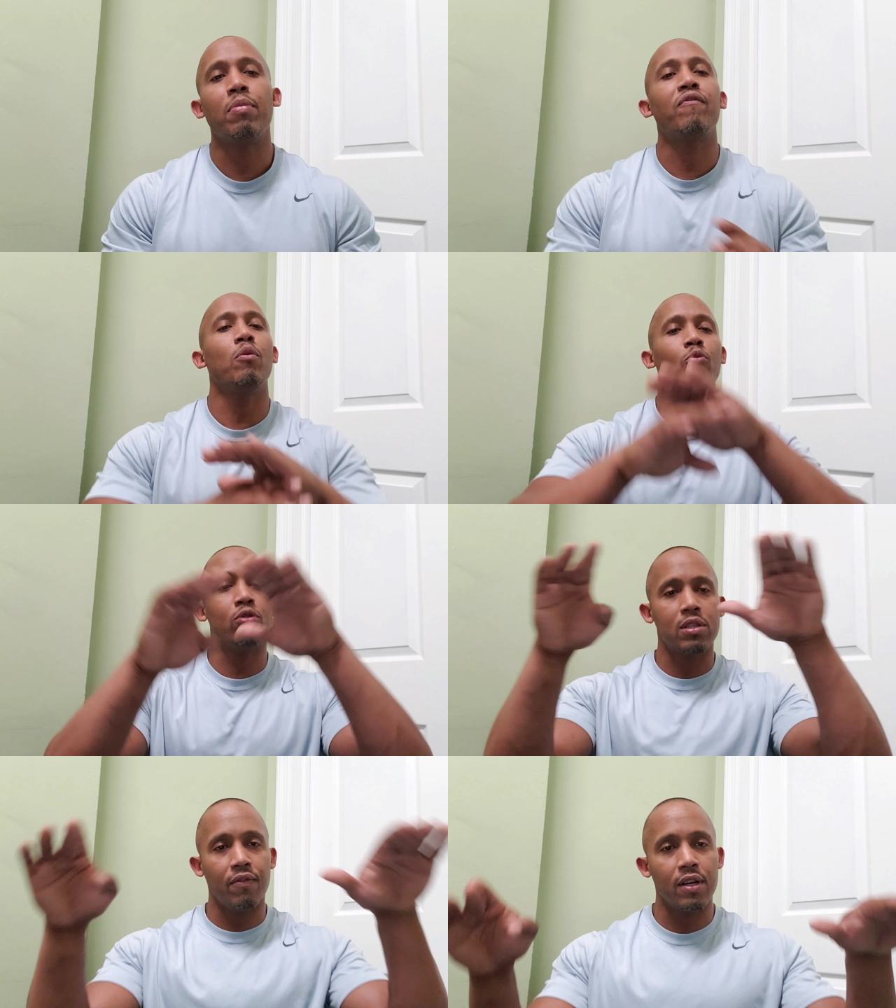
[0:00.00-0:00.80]
But for
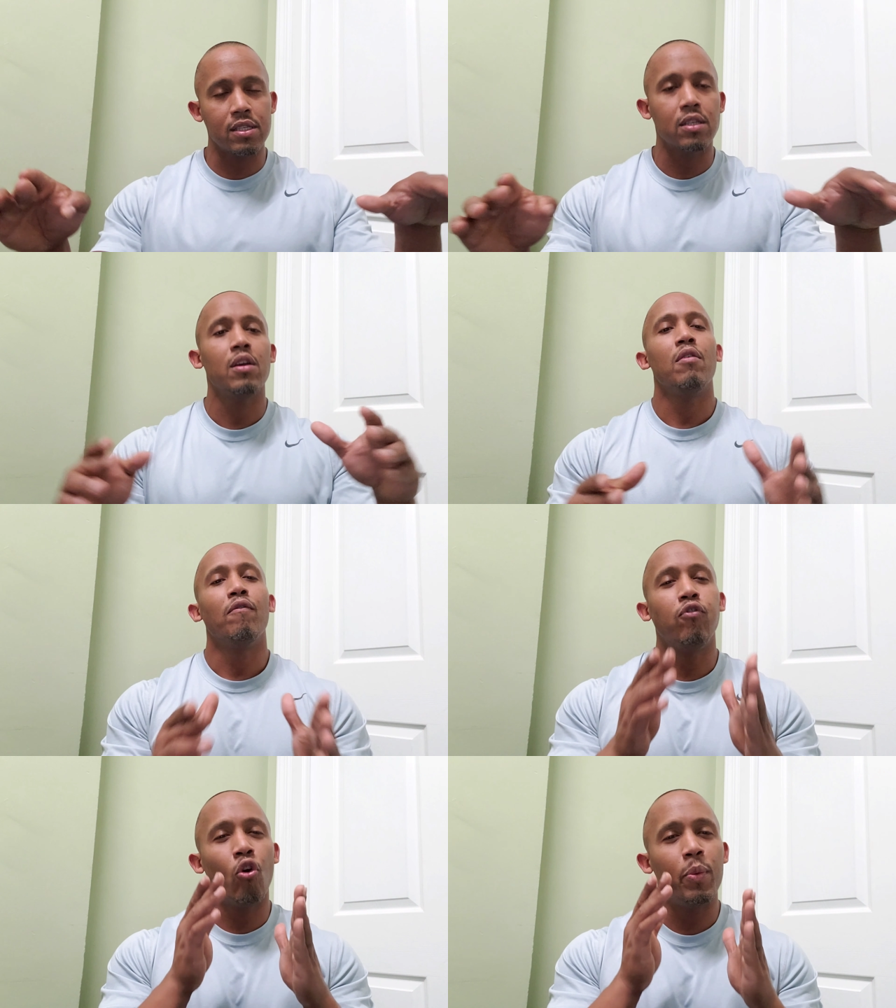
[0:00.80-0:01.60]
most of us,
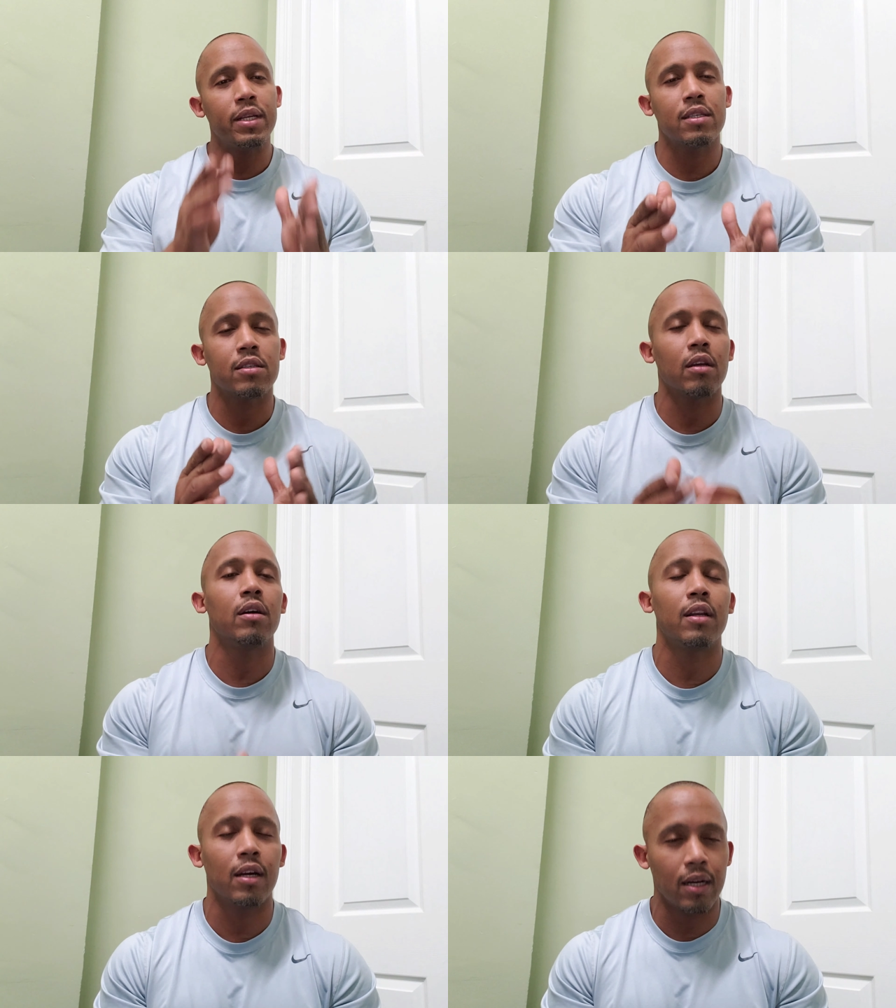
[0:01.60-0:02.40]
4 weeks is a
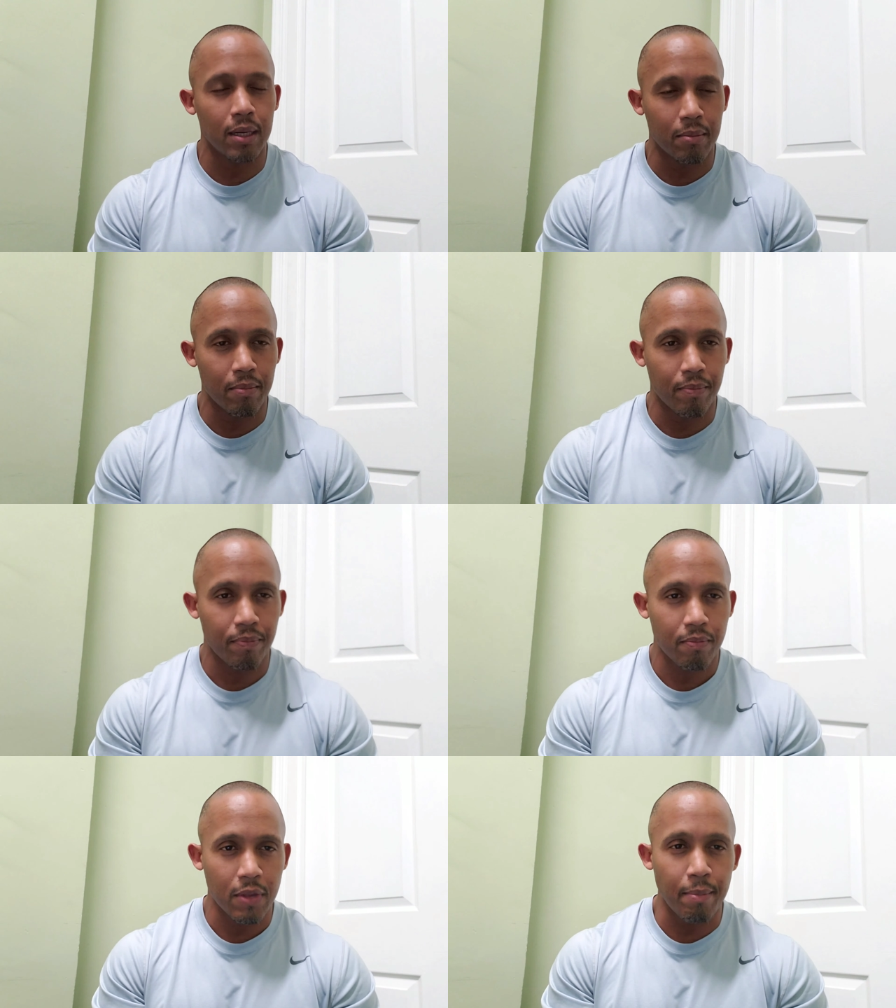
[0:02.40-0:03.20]
good
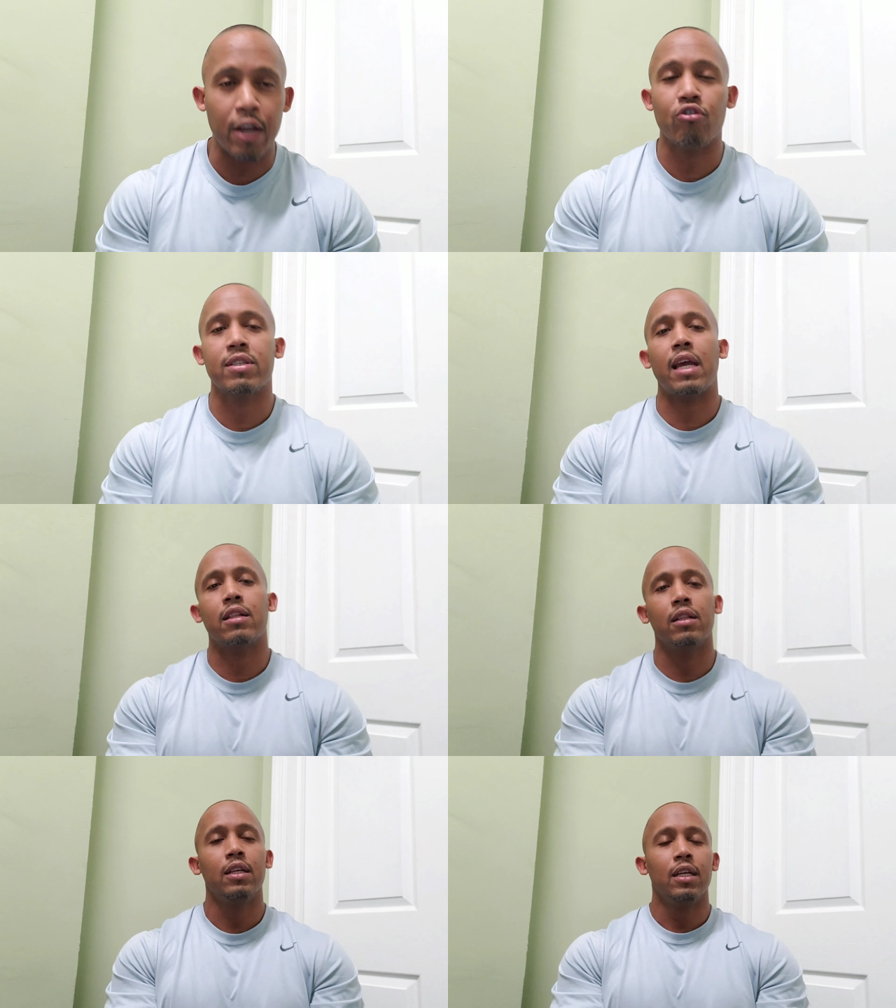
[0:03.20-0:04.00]

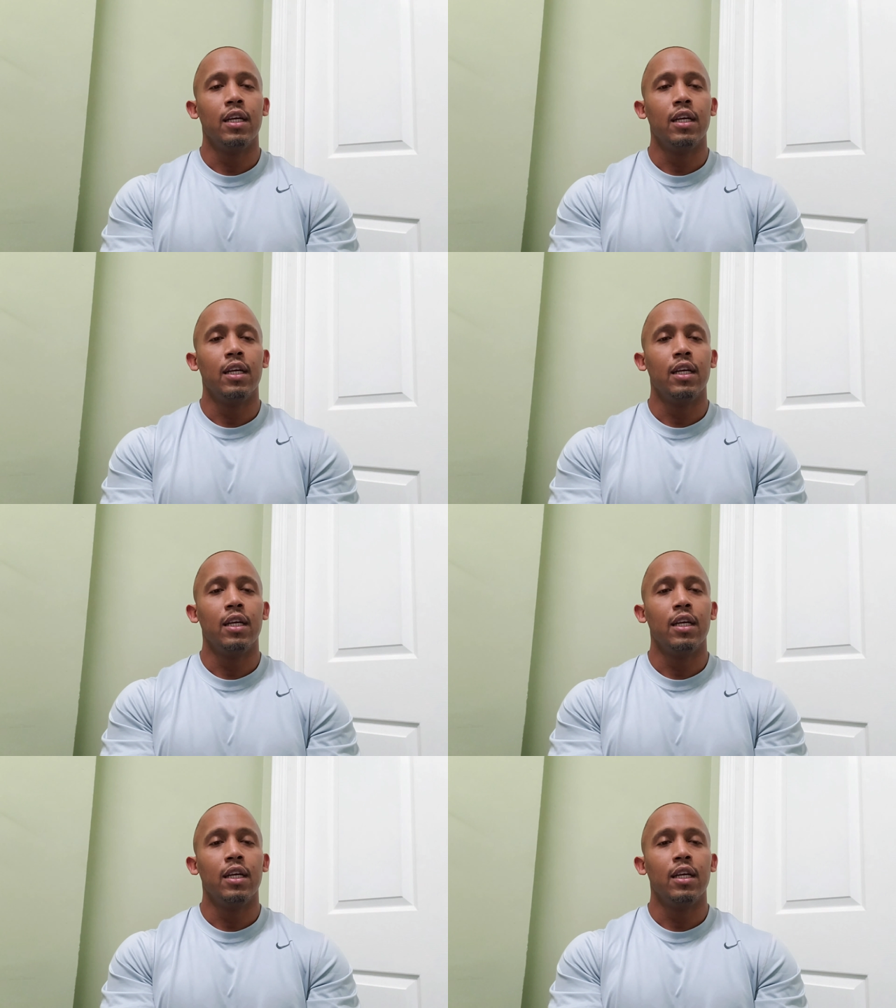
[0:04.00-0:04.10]
microcycle